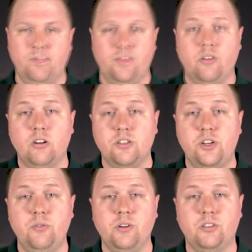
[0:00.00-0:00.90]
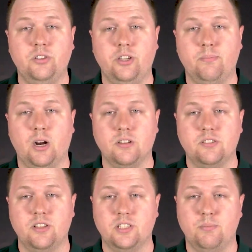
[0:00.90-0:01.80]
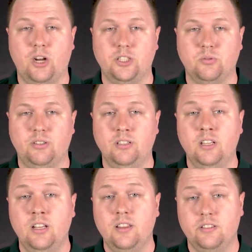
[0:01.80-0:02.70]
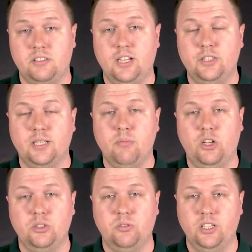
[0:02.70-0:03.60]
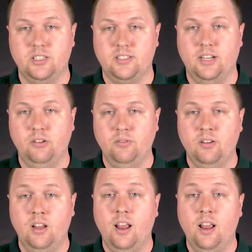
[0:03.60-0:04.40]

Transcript: There are 2 included parts to this module, the SoundCheck module itself